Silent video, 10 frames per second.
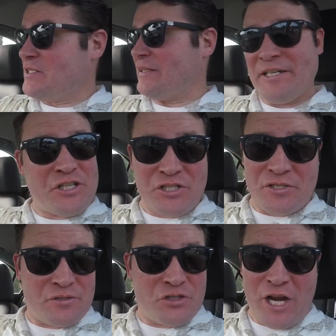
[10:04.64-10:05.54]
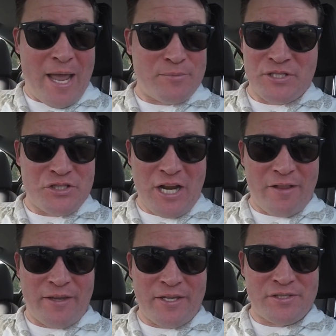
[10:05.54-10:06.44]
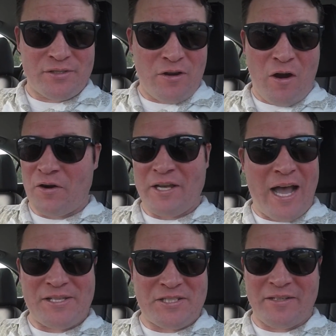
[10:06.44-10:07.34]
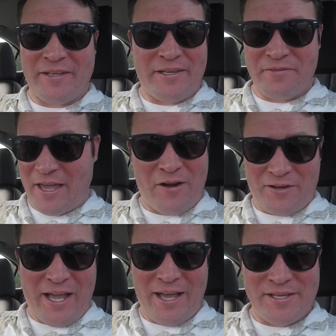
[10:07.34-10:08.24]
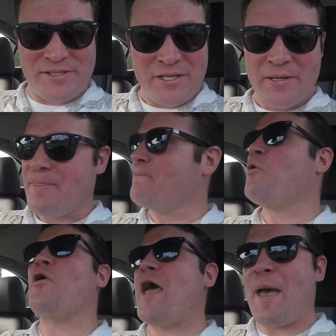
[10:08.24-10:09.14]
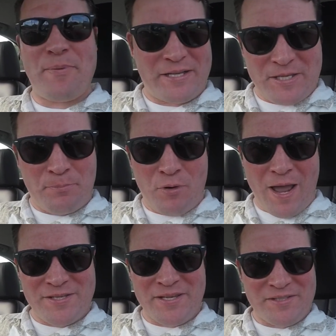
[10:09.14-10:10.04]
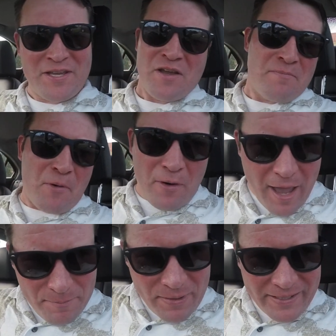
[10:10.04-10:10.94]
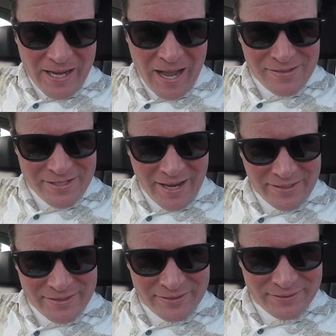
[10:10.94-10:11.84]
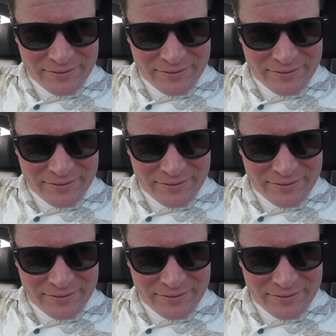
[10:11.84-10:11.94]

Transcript: Delicious jams and jellies are constantly there, guys. More epic surprises, more epic content.